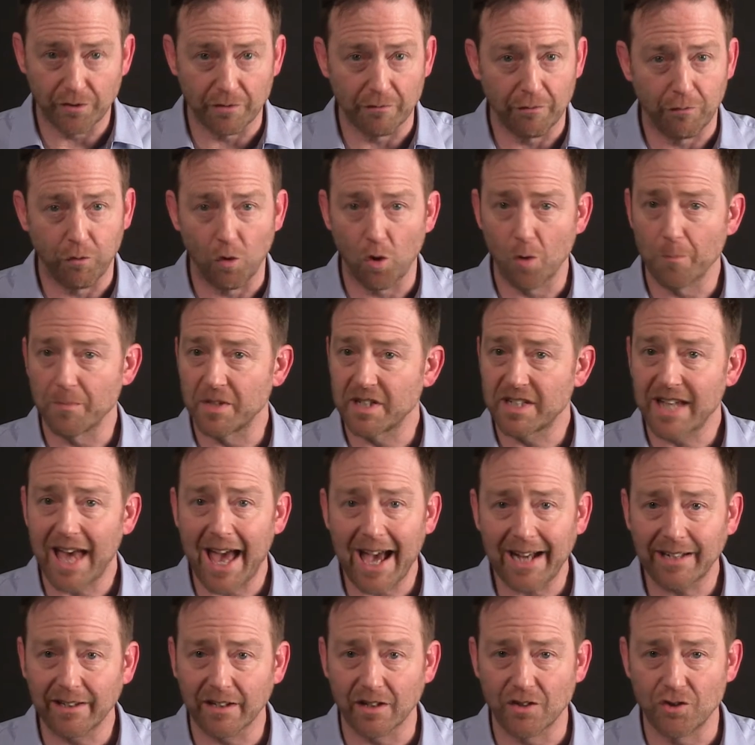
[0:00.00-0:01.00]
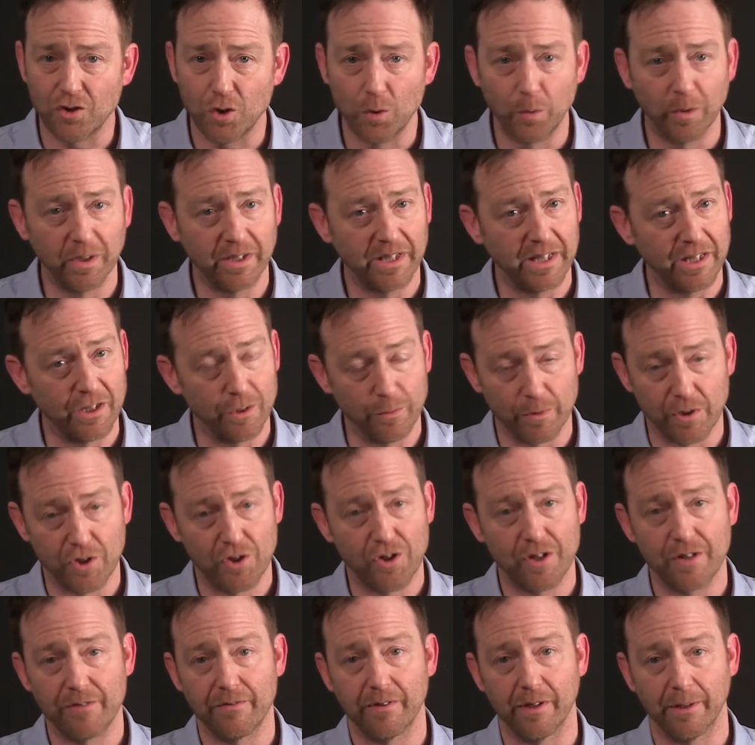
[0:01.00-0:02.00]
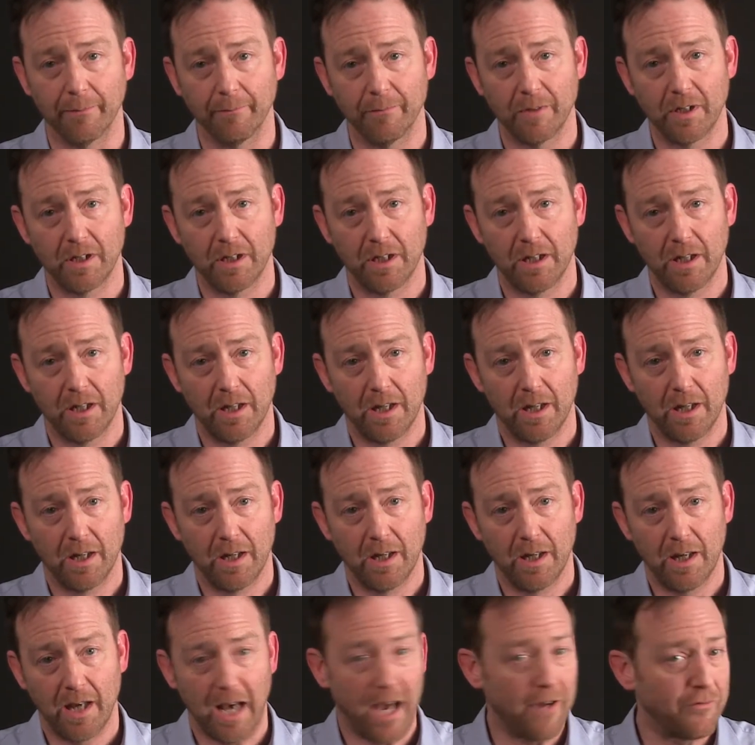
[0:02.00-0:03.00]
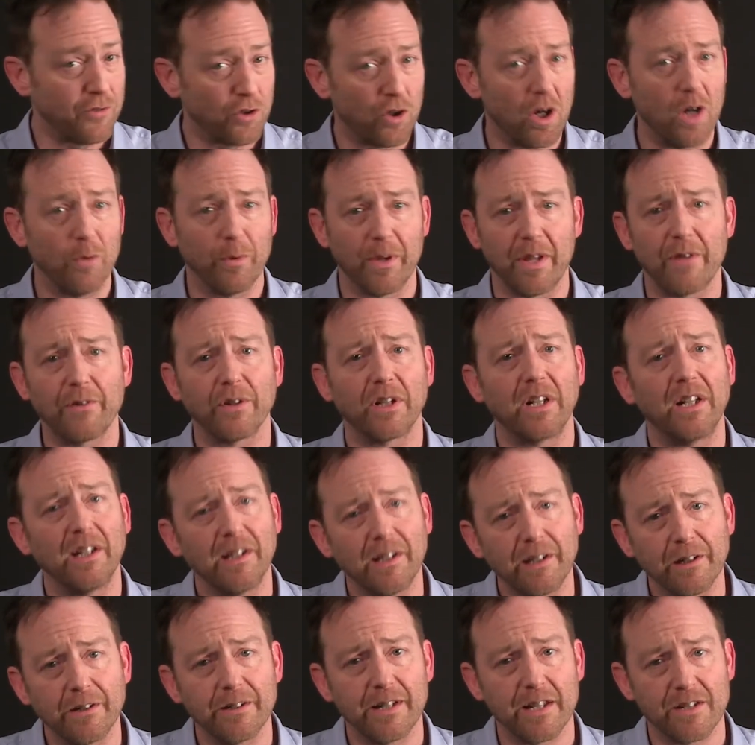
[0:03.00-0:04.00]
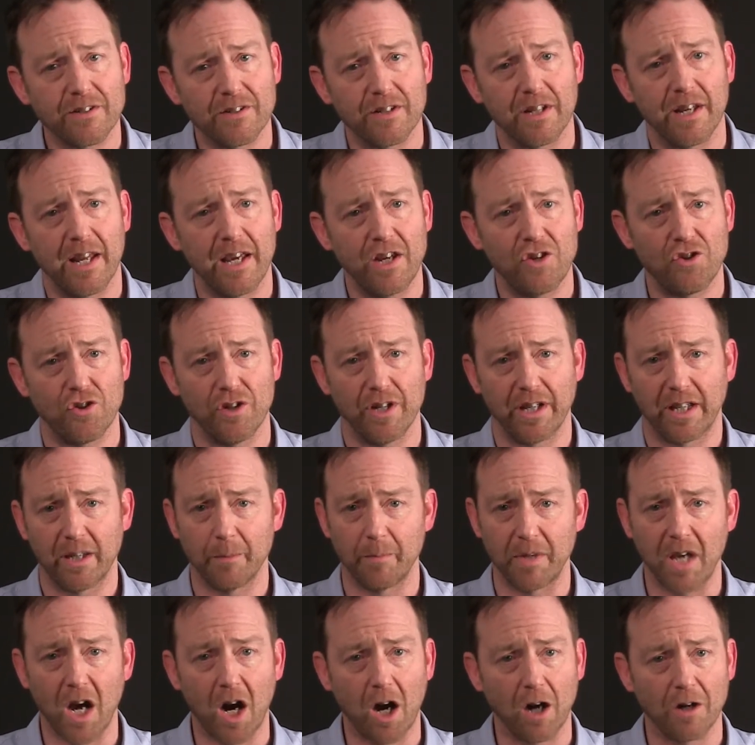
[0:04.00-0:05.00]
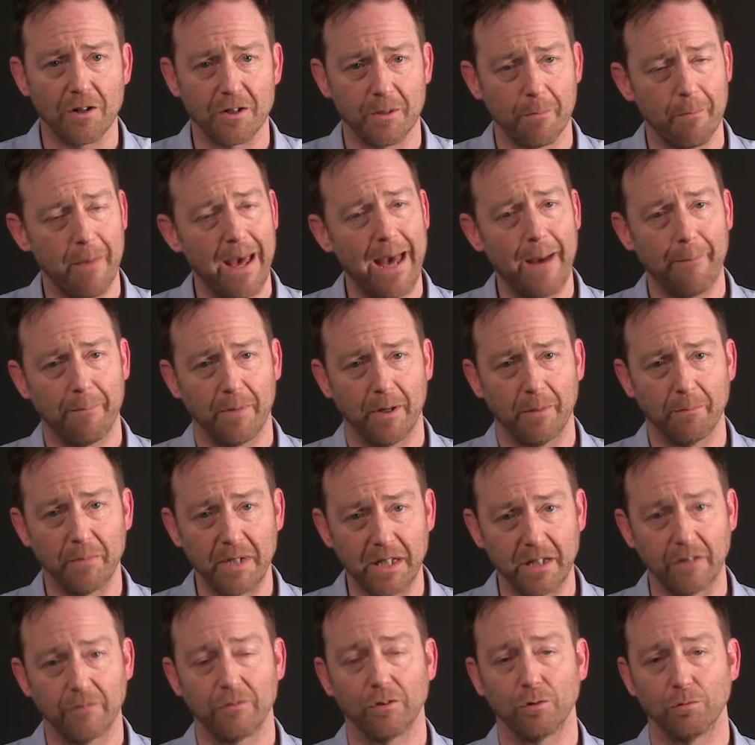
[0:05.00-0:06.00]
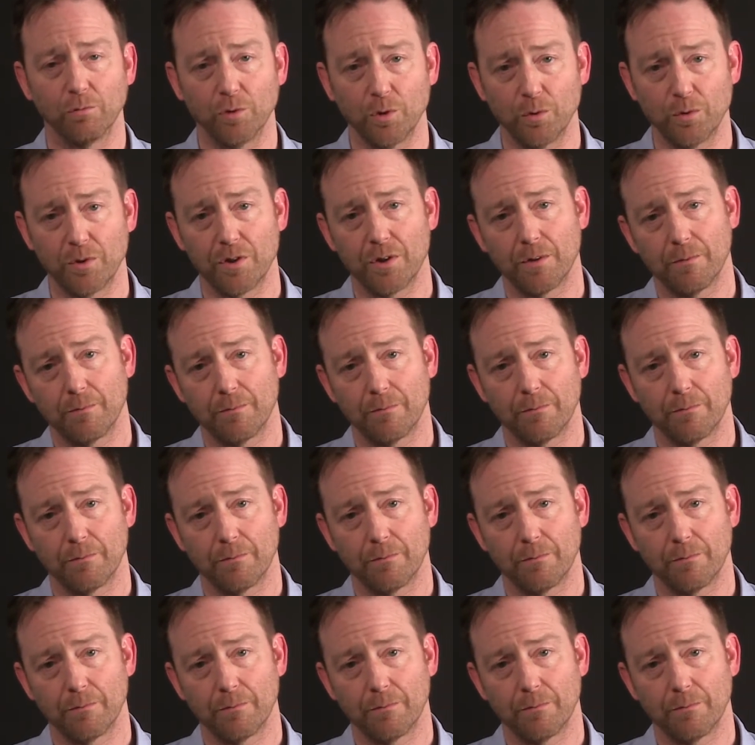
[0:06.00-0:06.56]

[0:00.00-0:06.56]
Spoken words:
inform the tactics you will need to achieve them. After all, without a clear destination, it can be hard to map a meaningful route.